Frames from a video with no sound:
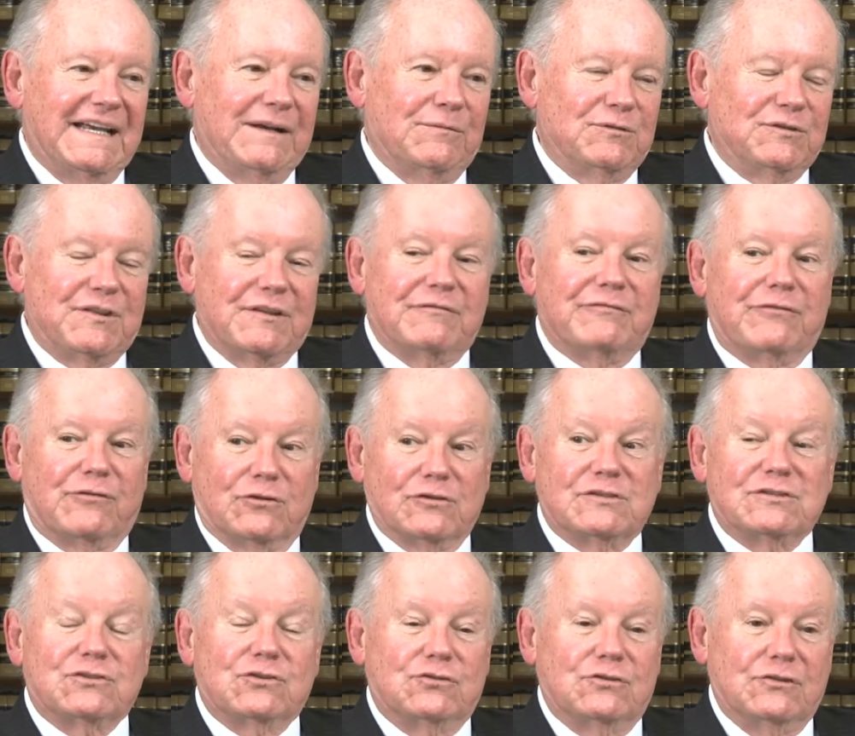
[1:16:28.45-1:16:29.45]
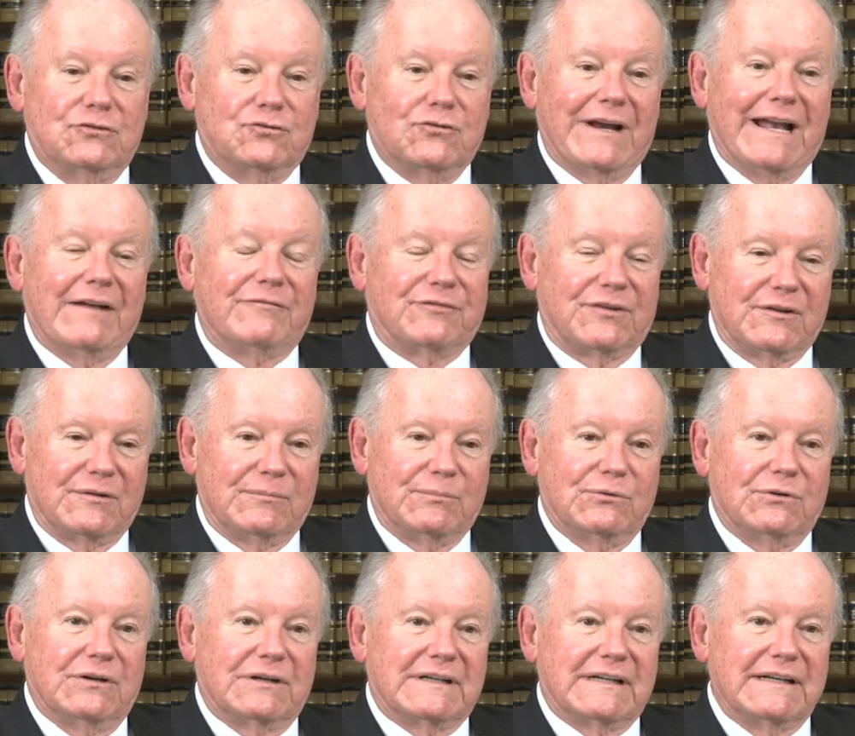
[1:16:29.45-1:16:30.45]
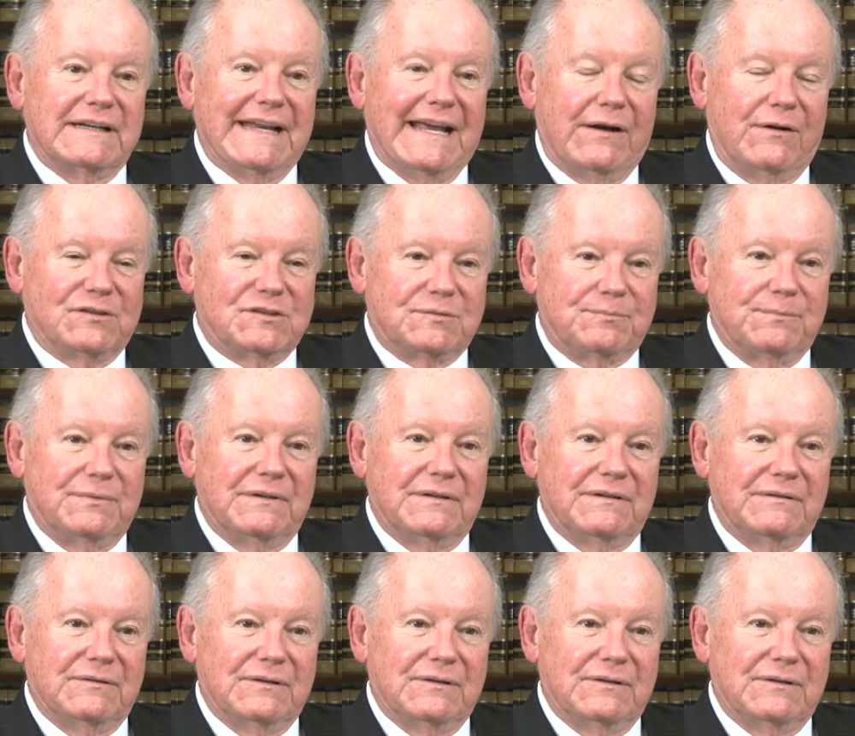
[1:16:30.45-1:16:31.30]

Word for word: It was the first draft of the book, and now it's uh,